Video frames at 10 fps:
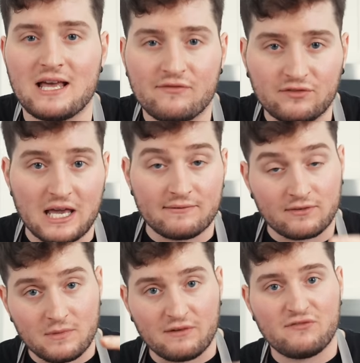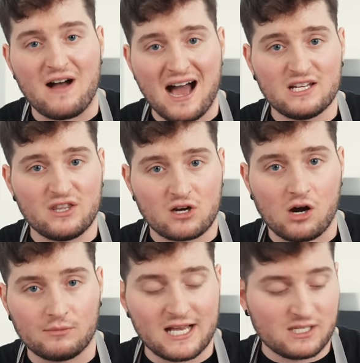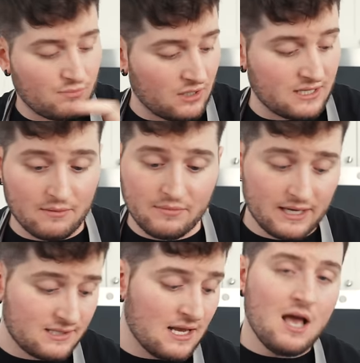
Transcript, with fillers: that flavor from the fond and the caramelized burnt end bits.